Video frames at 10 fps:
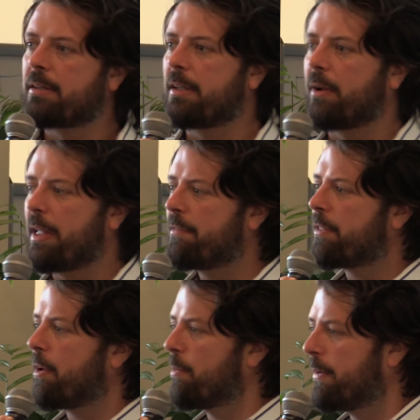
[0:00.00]
even
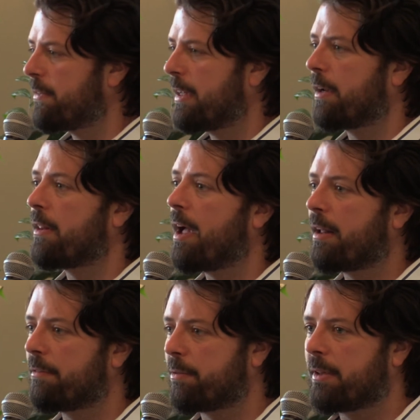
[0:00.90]
though we've seen a
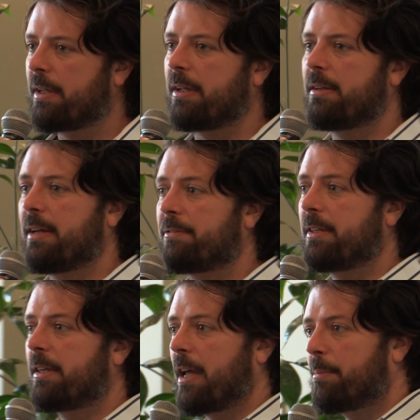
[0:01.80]
lot of really
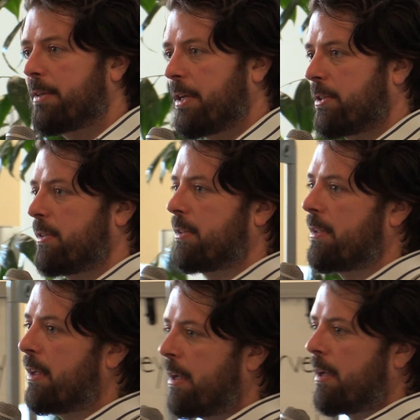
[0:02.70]
nifty computational
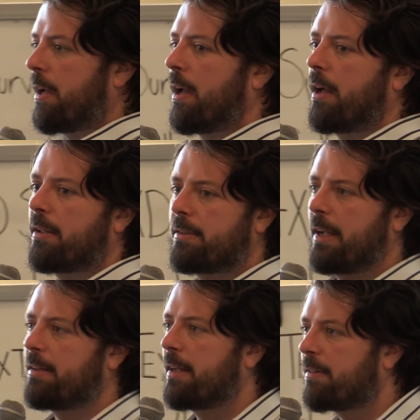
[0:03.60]

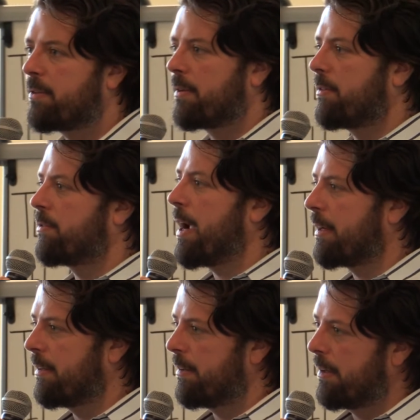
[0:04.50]
techniques to
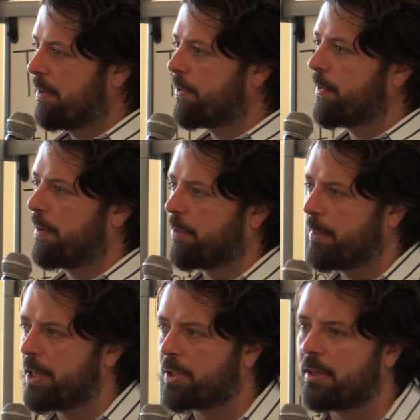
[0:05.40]
extract useful
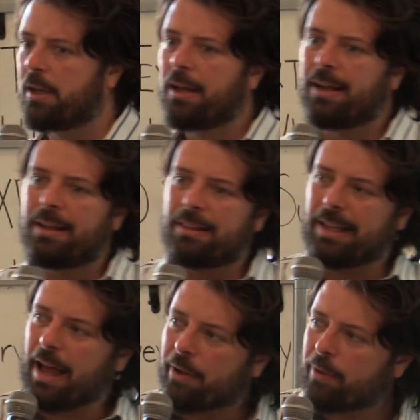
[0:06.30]
information,
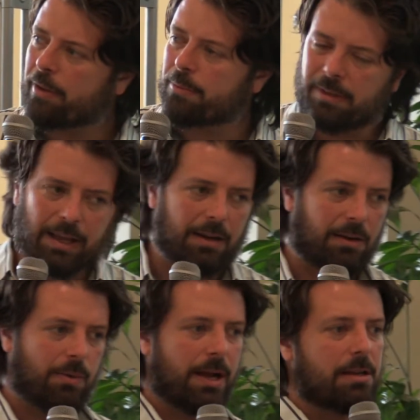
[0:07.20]
the algorithms
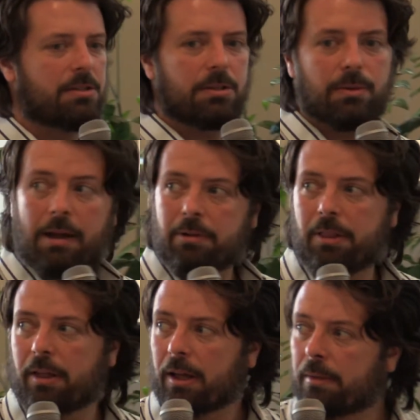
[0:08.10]
can't quite do
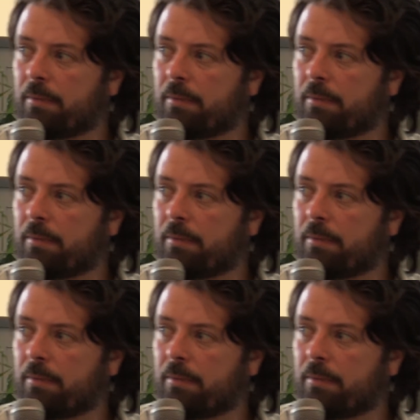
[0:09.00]
everything.